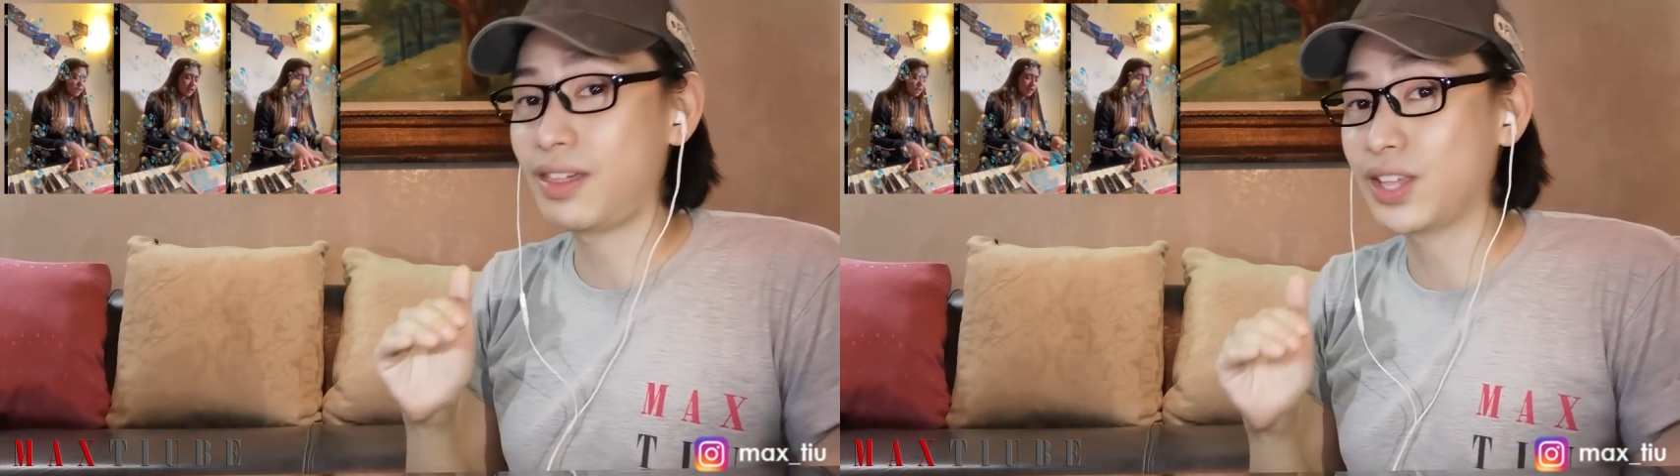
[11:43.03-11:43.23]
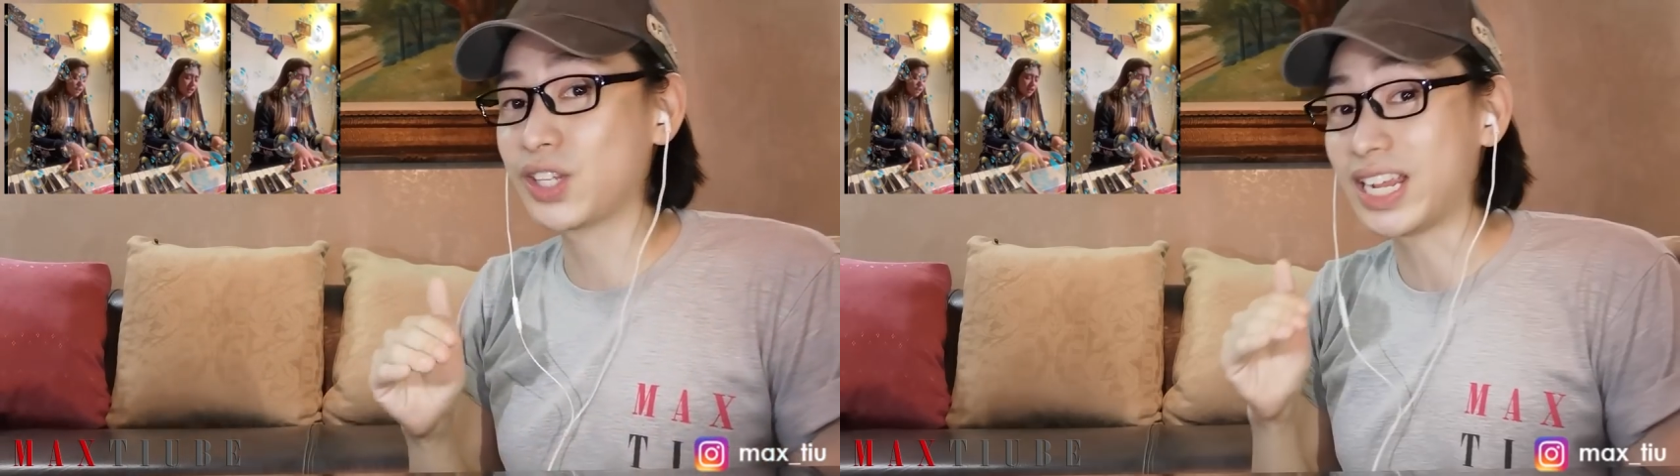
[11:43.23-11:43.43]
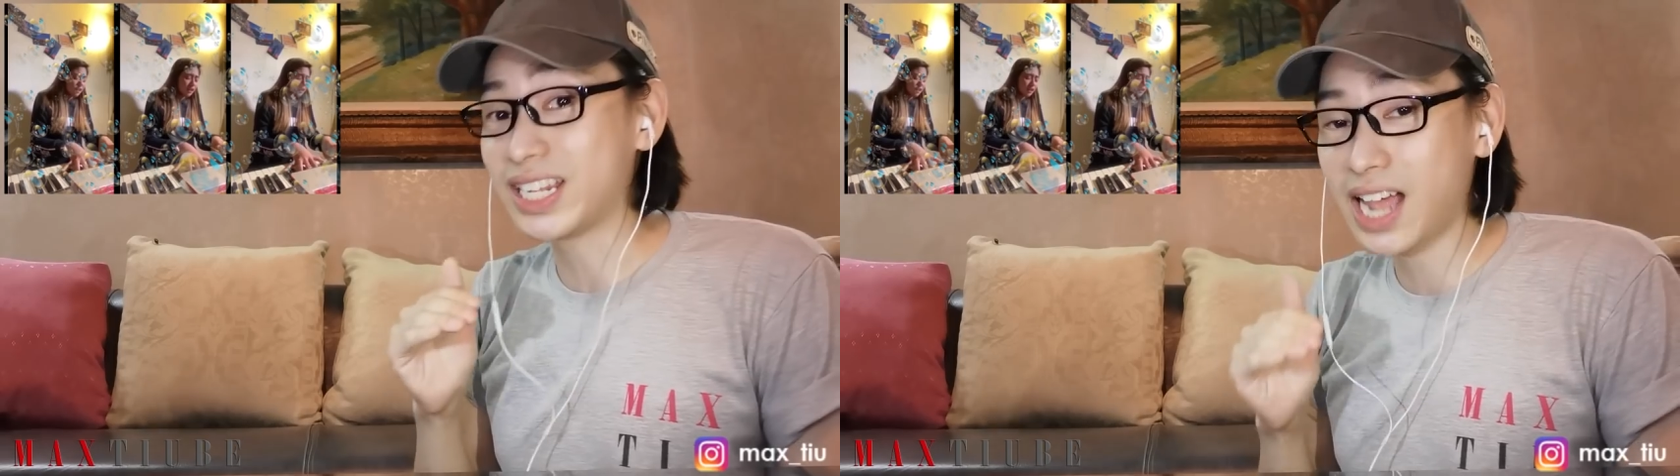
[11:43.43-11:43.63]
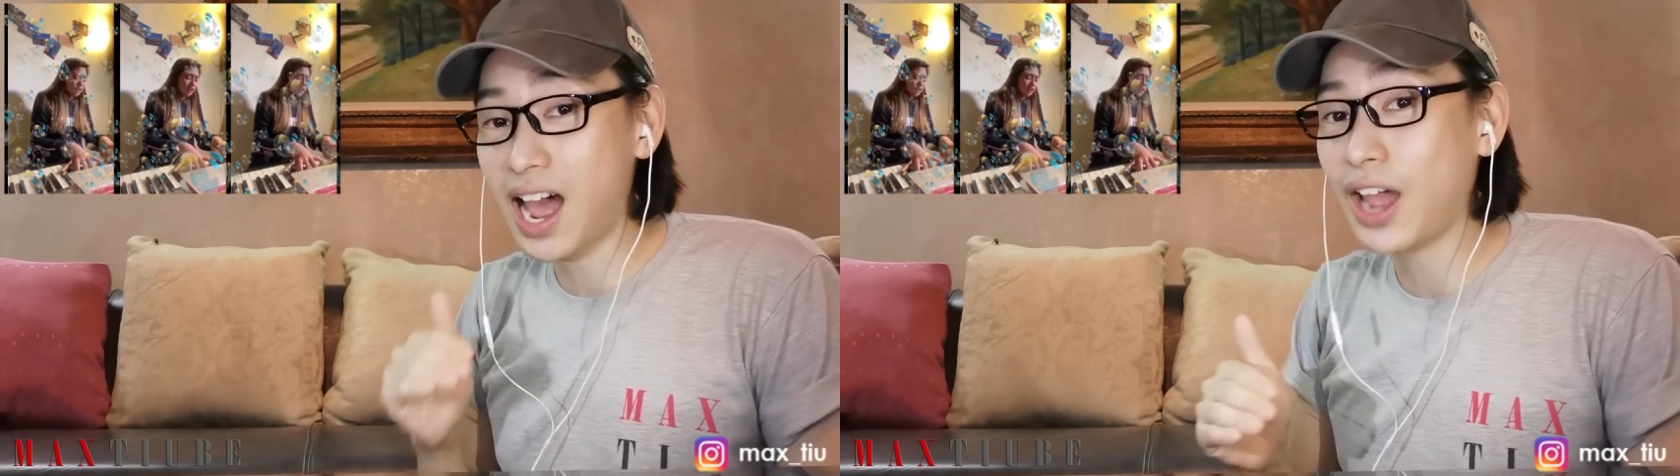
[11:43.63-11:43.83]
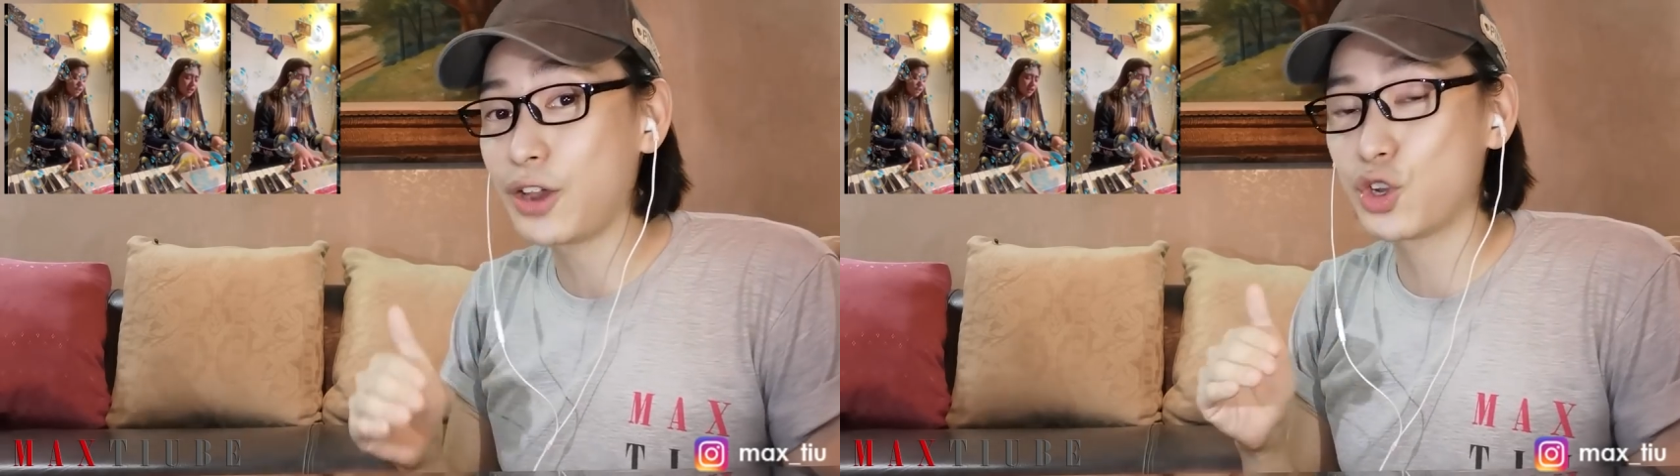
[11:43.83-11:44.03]
in this
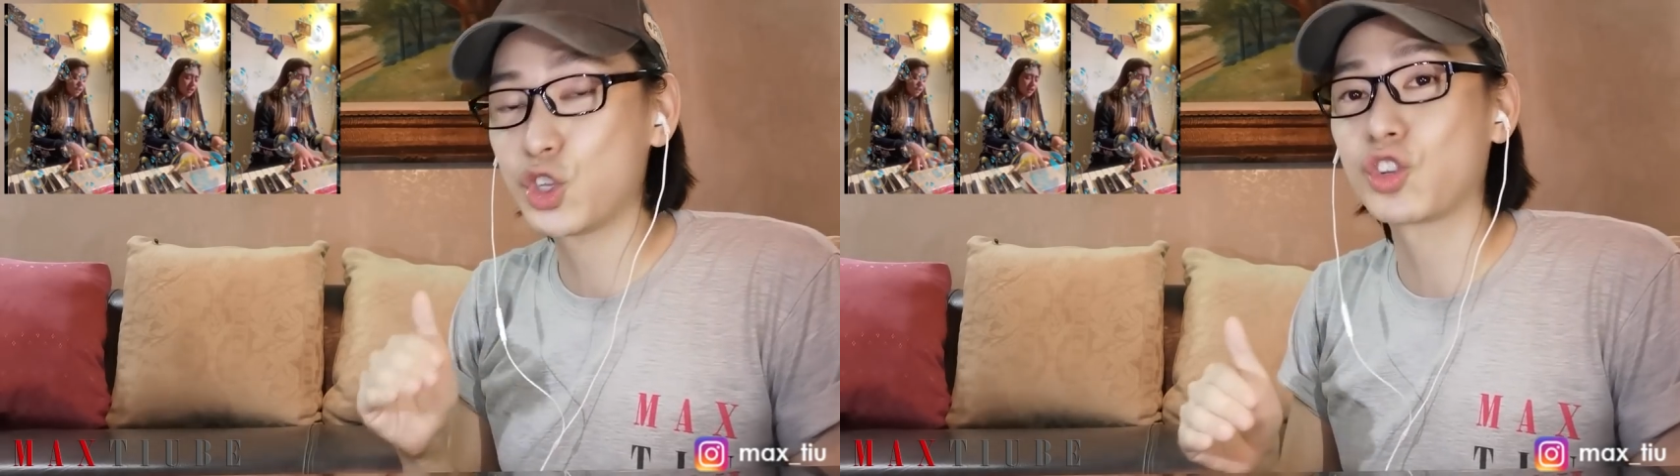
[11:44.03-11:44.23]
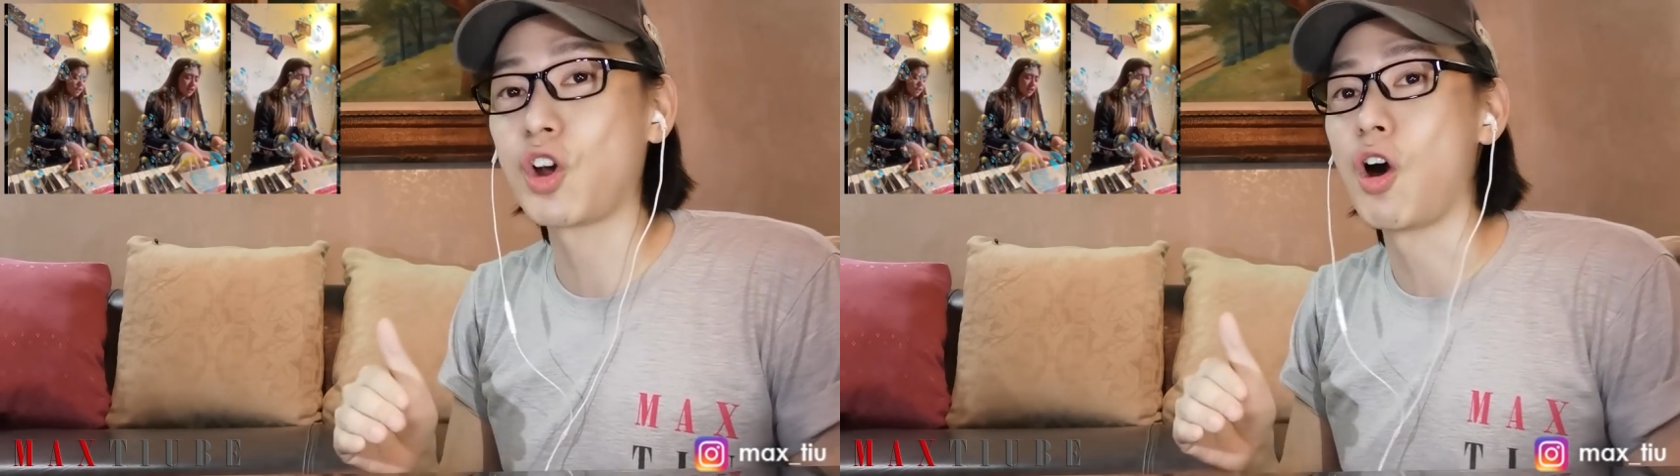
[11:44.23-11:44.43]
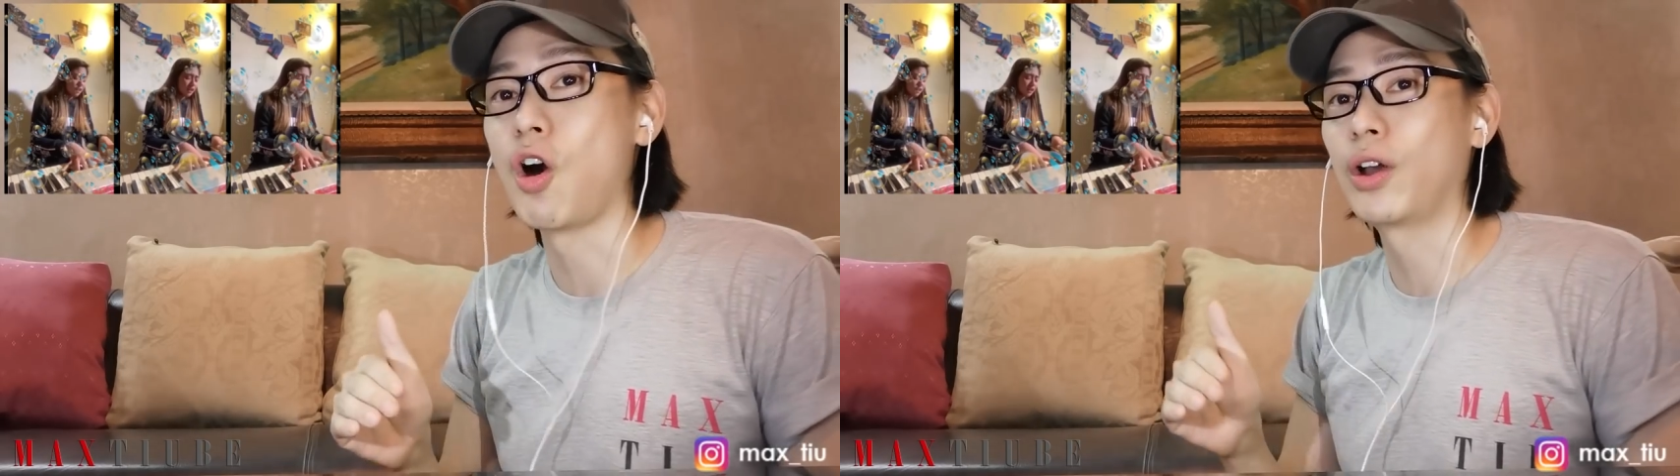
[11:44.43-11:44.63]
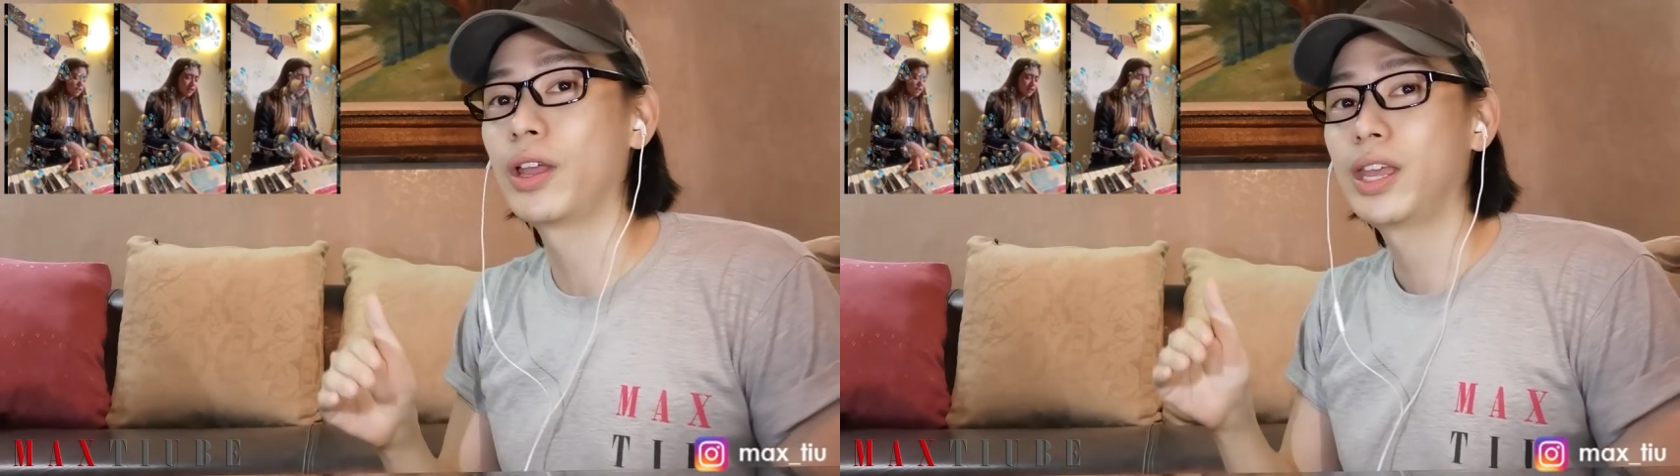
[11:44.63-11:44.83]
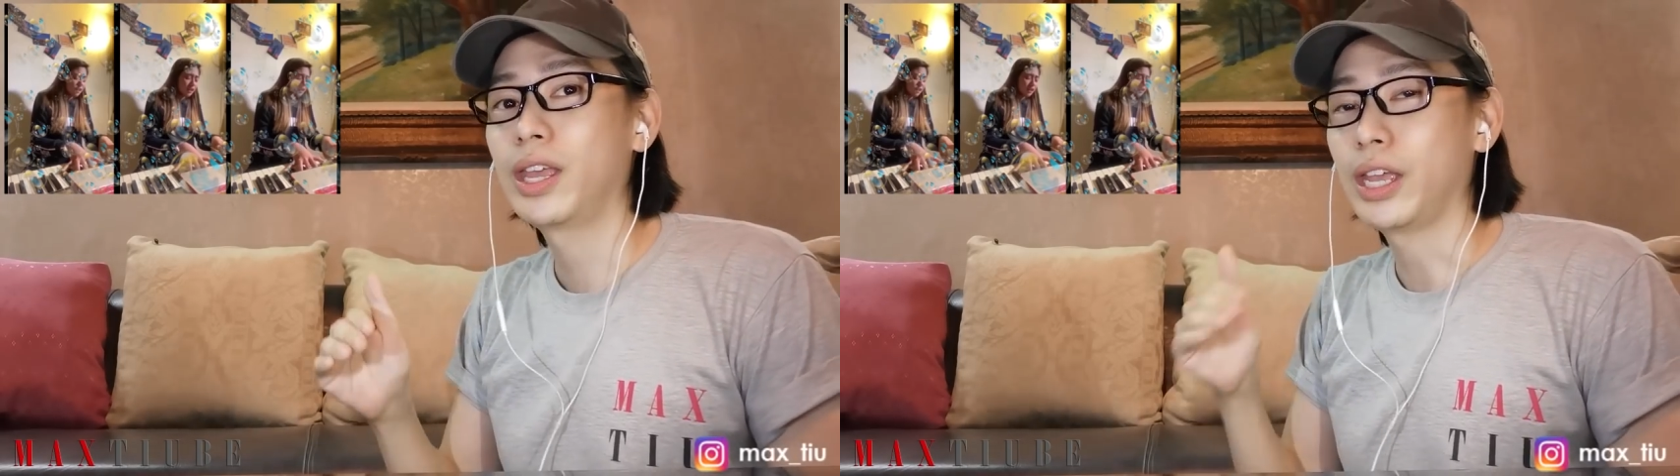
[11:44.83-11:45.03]
entire
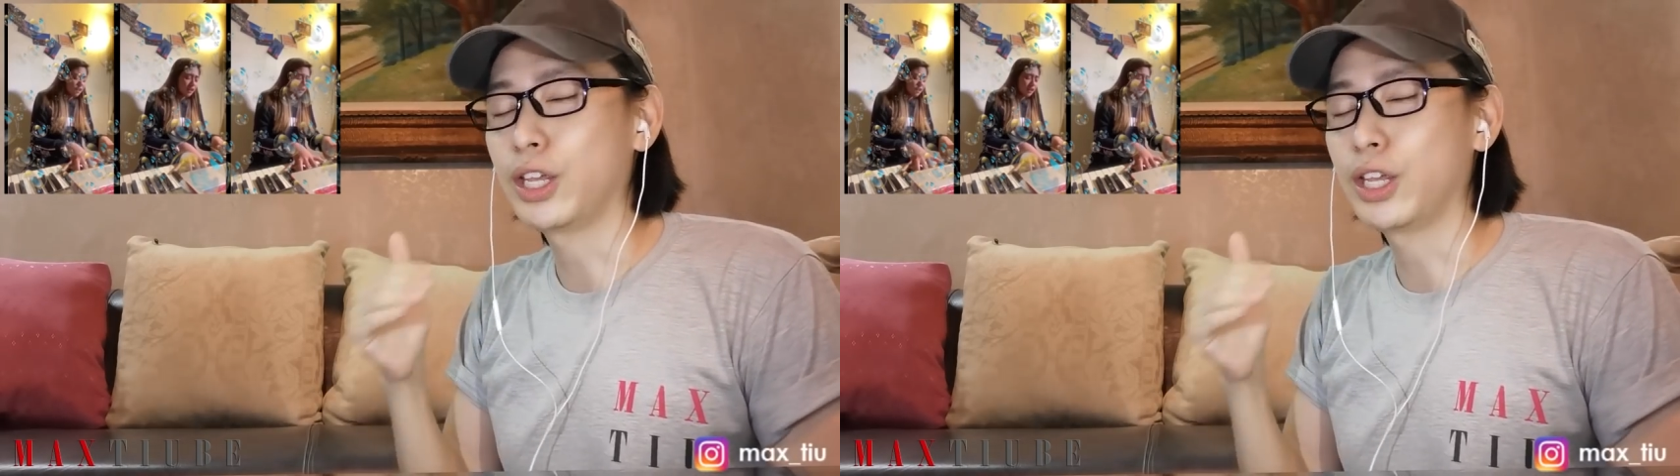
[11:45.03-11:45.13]
song